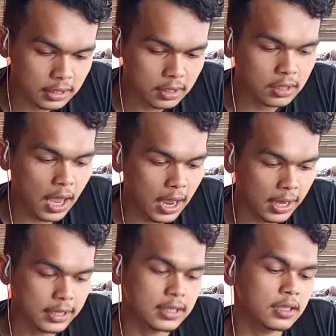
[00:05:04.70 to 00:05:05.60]

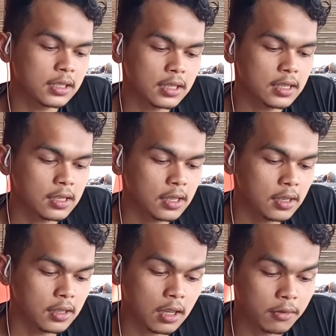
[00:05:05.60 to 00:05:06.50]
fertilized
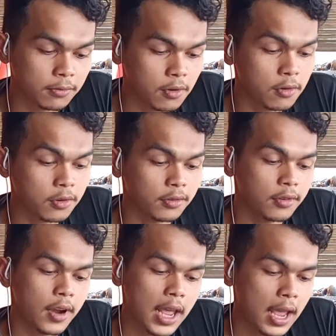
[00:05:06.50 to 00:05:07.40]
eggs.
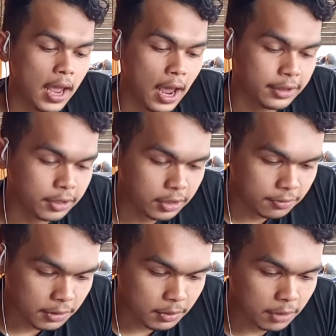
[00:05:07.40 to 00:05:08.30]
Number 4.
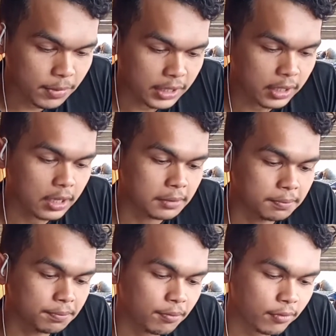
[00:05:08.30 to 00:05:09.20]
Enter the
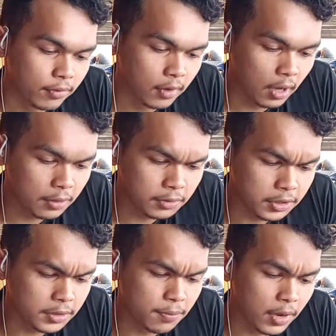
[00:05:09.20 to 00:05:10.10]
female betta.
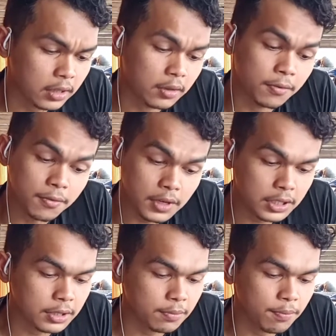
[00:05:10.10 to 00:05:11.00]
After the
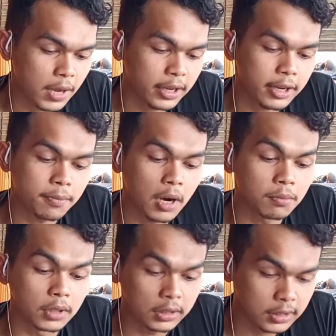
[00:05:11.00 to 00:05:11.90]
male fish
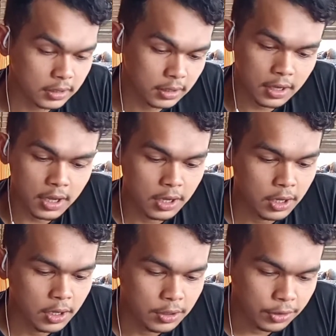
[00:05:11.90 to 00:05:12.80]
make
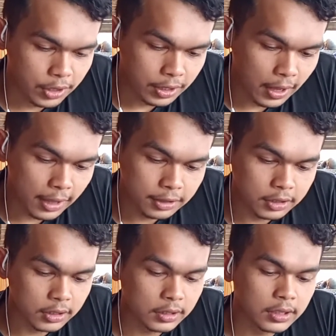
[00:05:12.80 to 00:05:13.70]
bubbles,
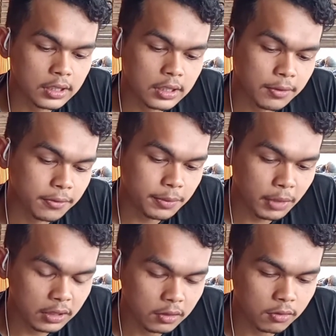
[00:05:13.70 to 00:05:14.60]
you can
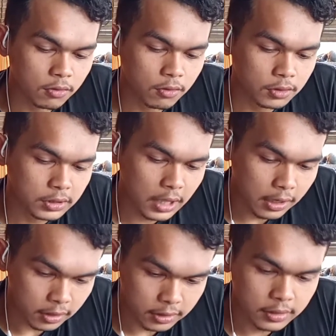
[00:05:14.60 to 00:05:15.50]
enter the
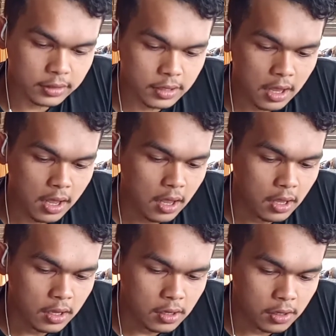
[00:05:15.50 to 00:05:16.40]
female
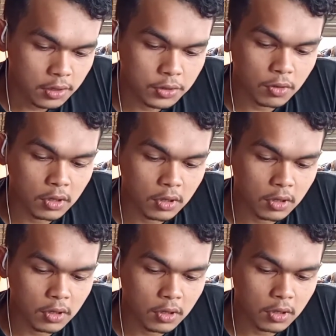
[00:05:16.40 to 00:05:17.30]
sires.
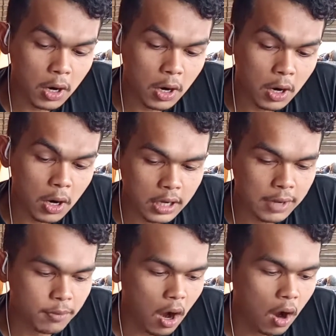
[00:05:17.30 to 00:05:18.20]
Usually the
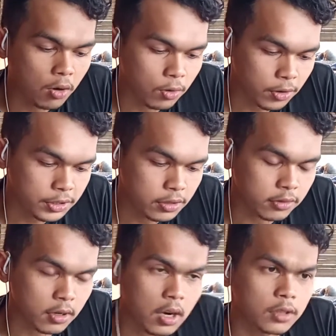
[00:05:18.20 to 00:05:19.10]
spawning time
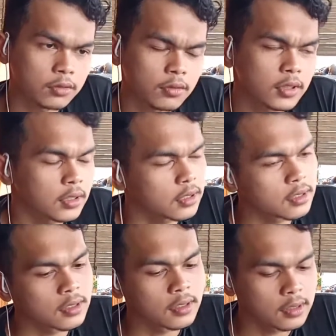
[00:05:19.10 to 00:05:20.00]
occurs
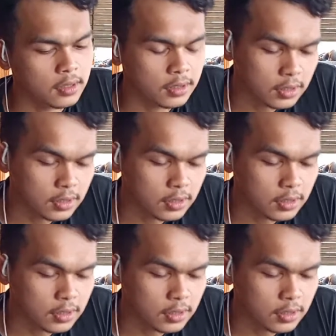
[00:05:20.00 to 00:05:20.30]
around